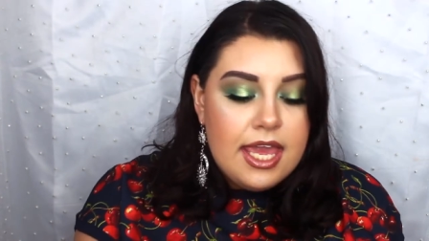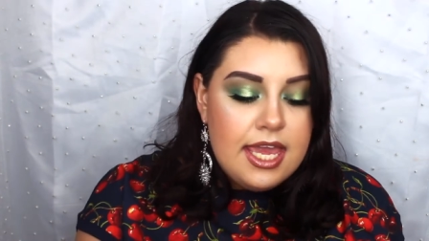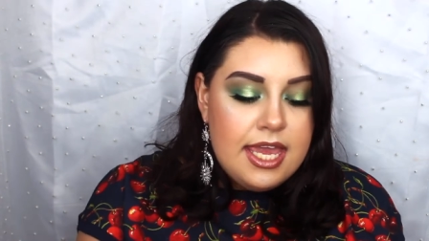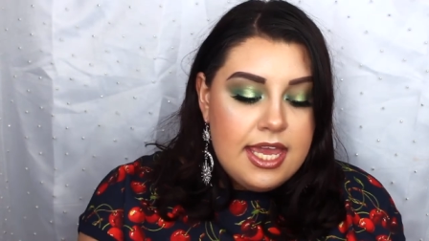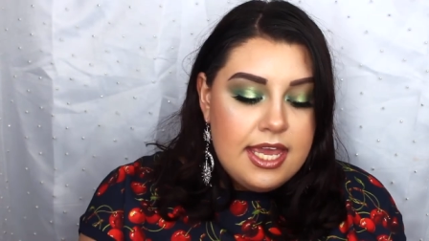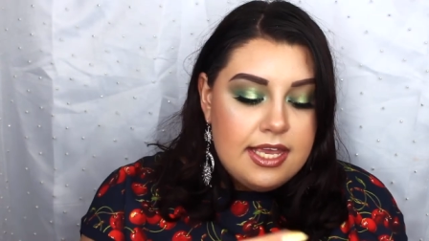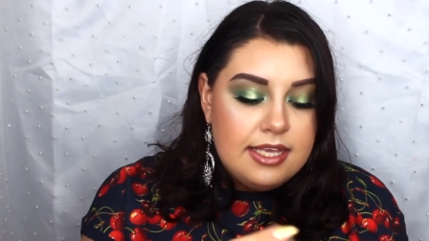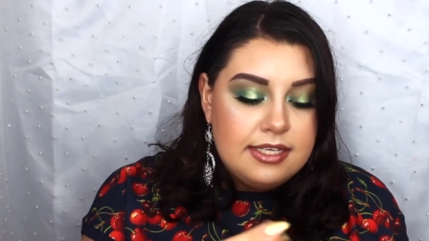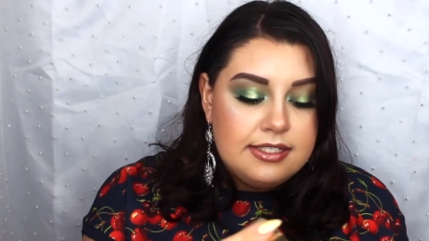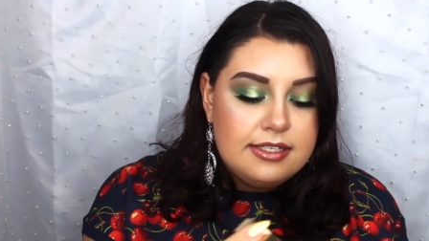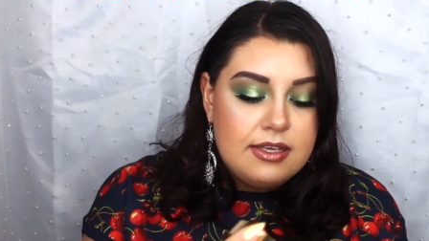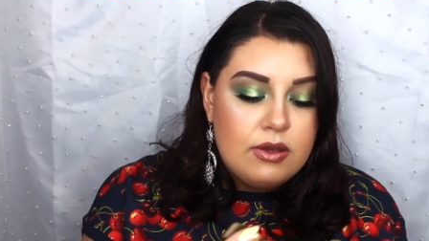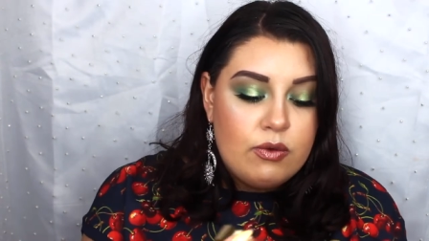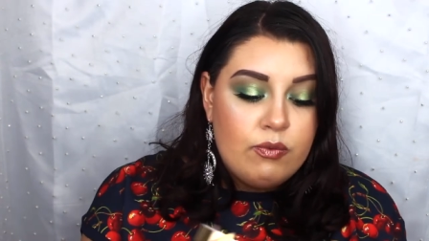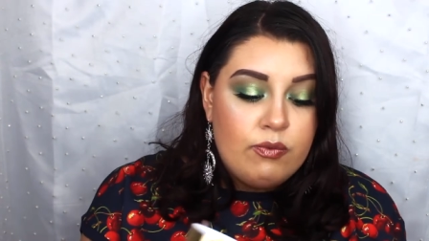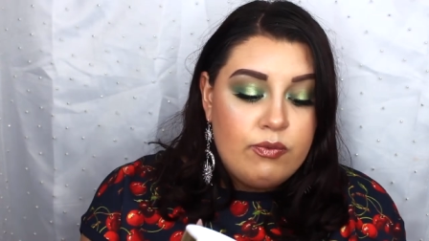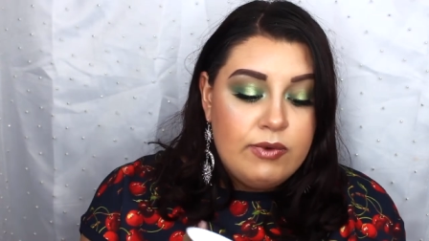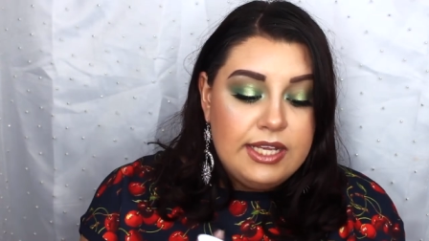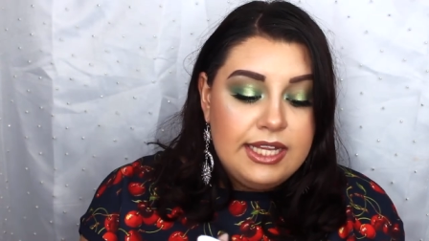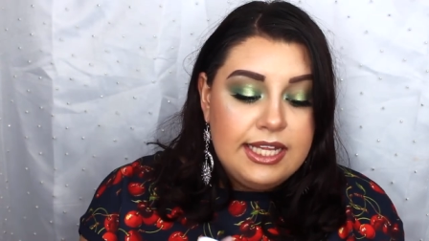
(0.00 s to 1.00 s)
is
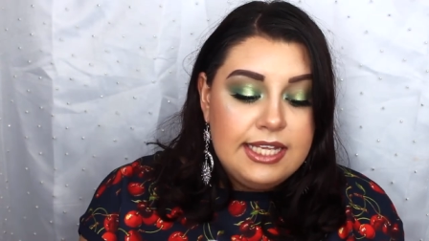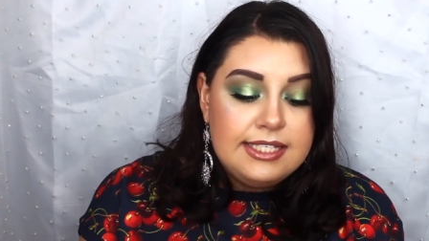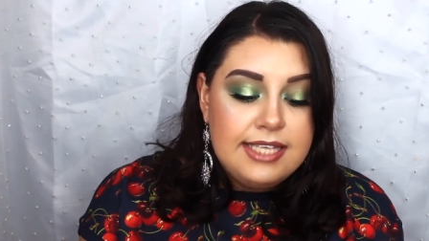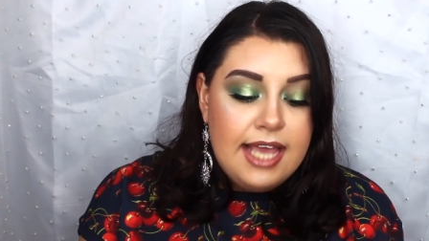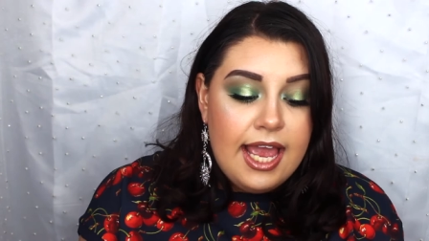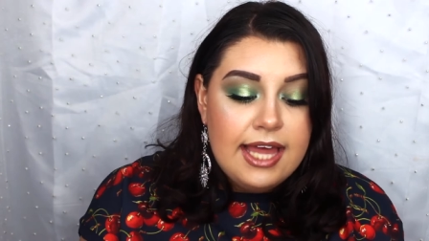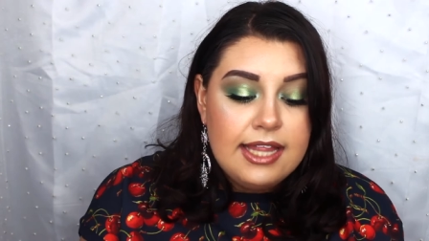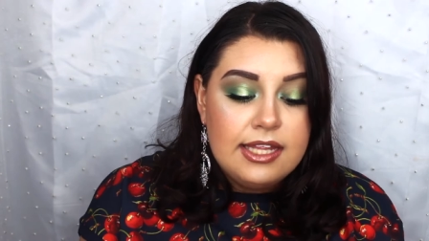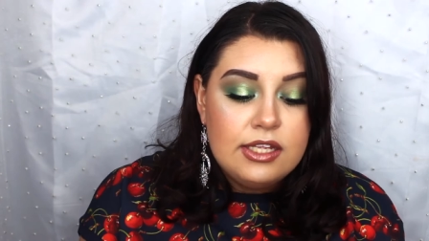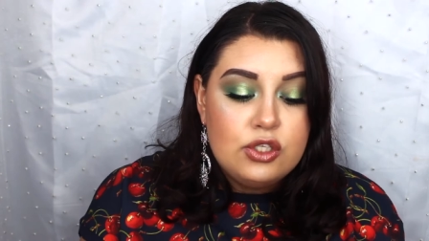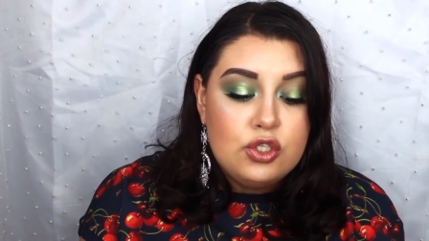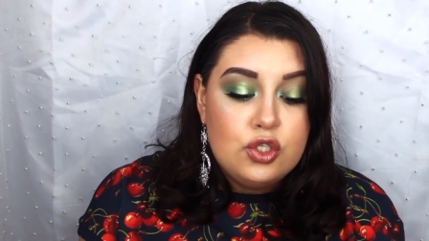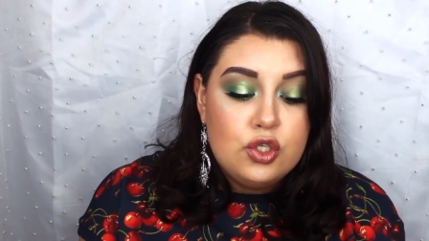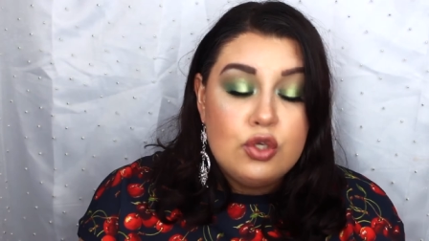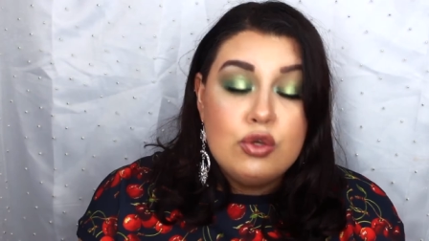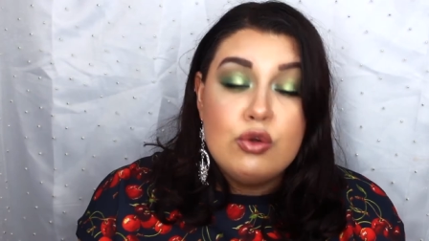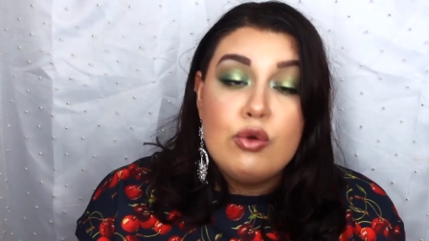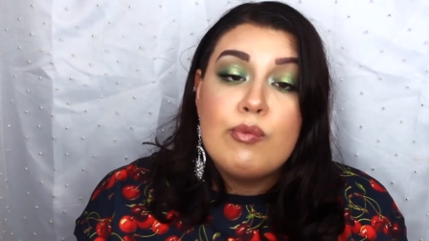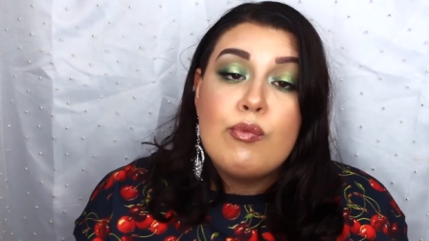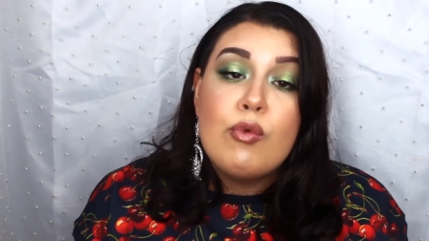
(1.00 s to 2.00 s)
really tailored
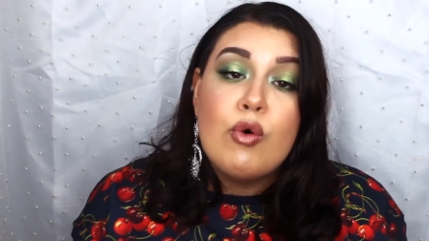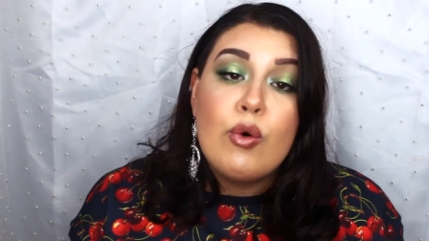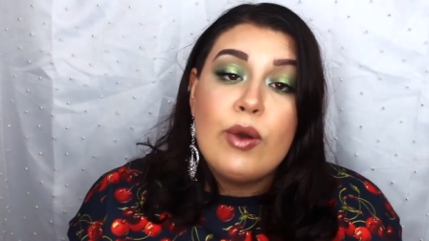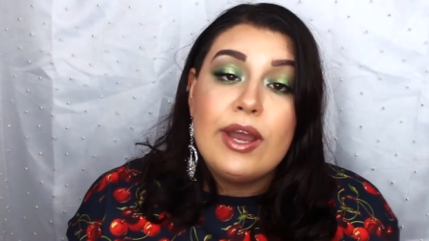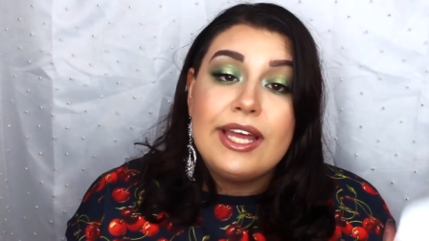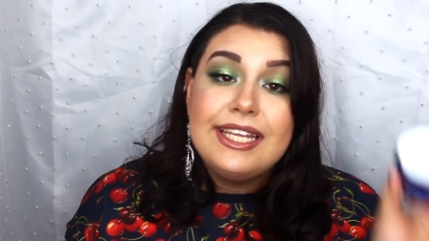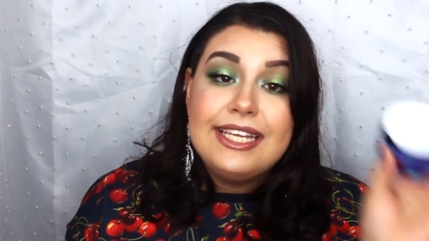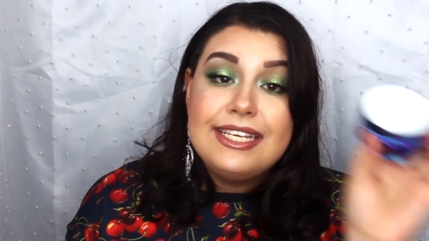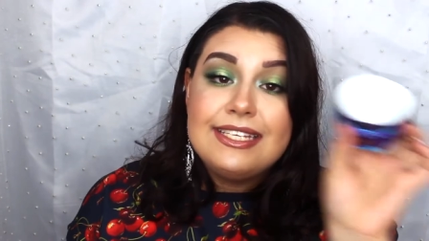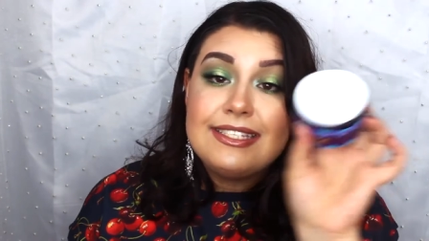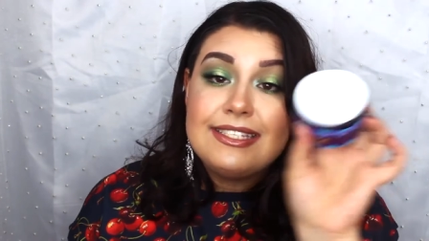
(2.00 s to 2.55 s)
to more oily